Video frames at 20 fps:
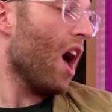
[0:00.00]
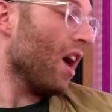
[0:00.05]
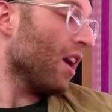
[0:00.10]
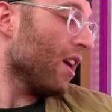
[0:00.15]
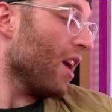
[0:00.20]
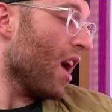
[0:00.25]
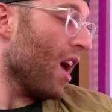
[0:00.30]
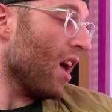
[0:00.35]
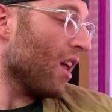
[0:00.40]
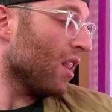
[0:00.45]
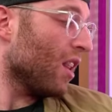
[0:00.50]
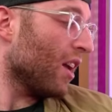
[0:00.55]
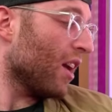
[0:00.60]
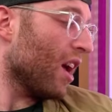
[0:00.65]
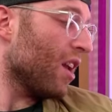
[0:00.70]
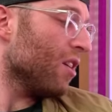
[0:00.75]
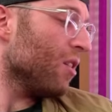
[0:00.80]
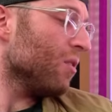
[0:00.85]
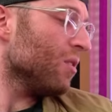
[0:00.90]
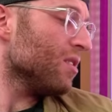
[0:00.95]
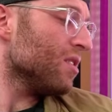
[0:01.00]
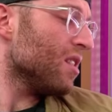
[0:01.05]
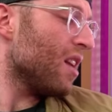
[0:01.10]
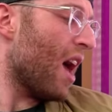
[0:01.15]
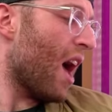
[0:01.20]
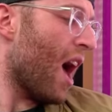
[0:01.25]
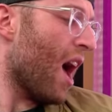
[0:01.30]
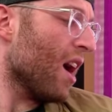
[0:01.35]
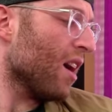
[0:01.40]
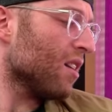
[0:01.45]
yeah, like, I know it's an
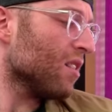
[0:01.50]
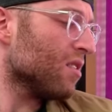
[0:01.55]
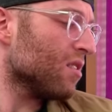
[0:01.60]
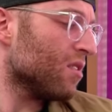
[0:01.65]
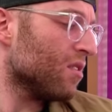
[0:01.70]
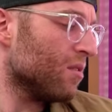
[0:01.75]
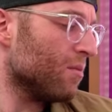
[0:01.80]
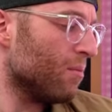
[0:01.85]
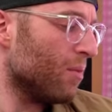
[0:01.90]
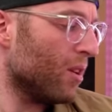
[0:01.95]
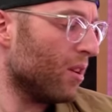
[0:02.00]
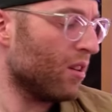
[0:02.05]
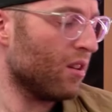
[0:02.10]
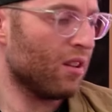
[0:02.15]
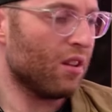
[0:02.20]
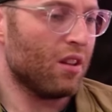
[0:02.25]
act, but